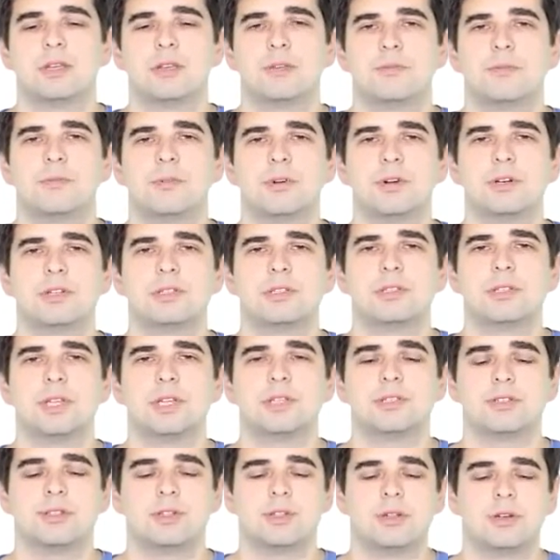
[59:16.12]
First,
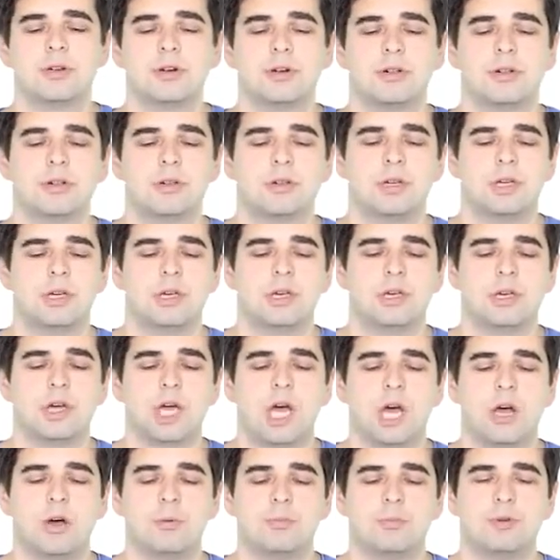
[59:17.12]
let's recall
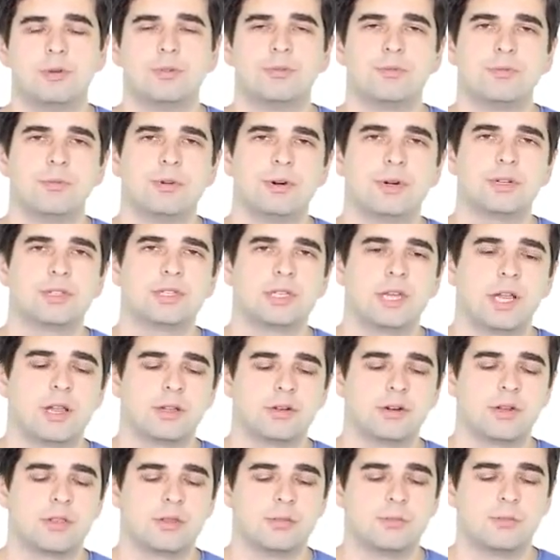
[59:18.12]
how brute force
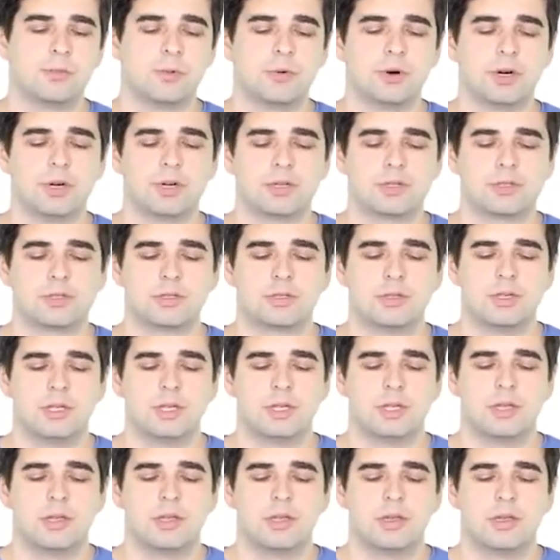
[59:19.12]
algorithm works.
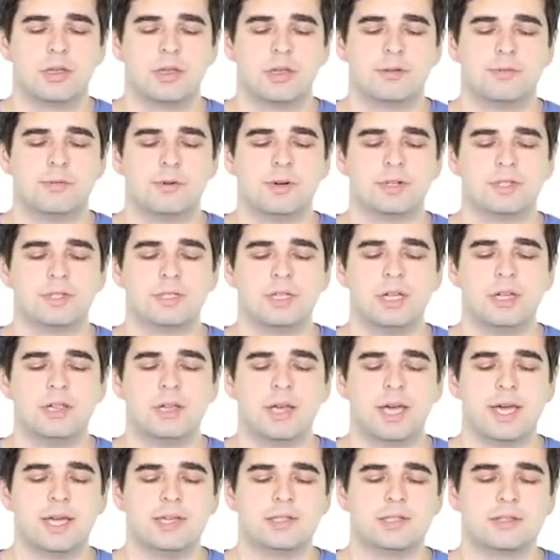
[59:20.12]
It first
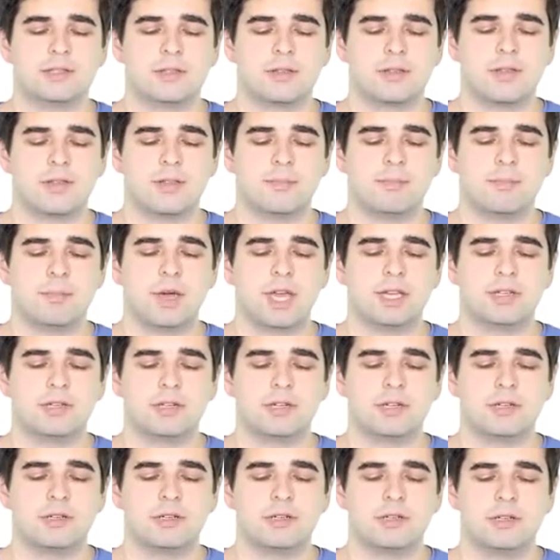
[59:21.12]
aligns the
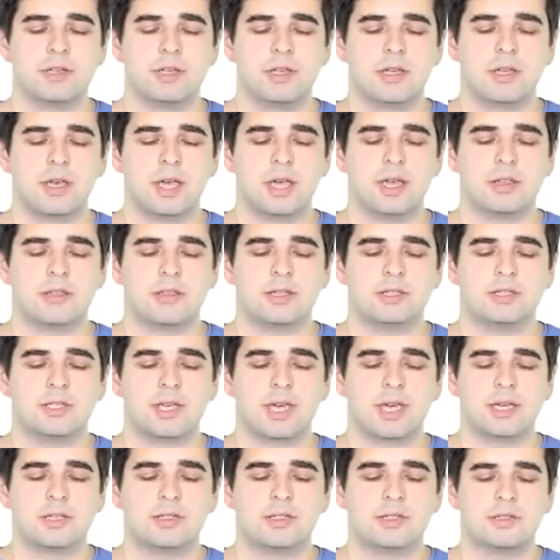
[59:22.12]
pattern and the
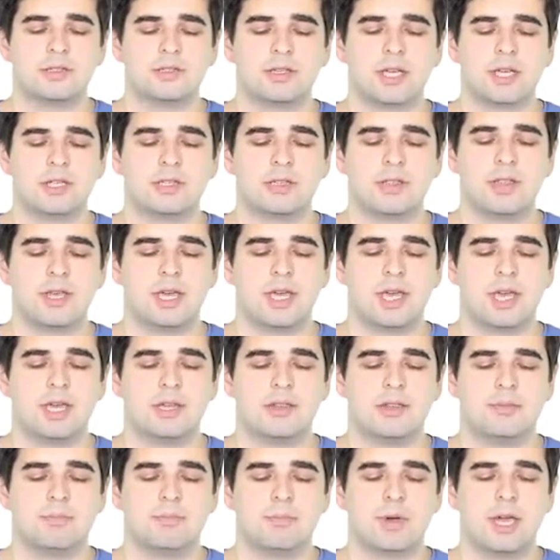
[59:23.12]
text such
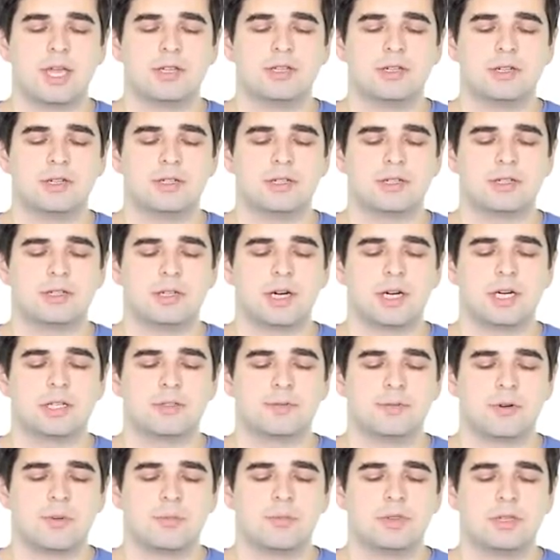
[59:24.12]
that the pattern
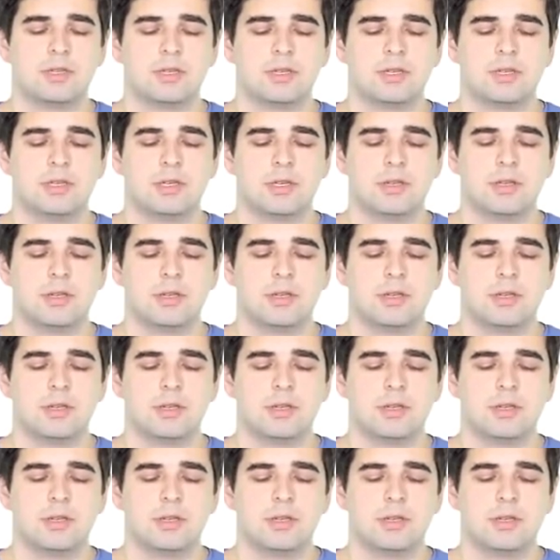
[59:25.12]
starts from the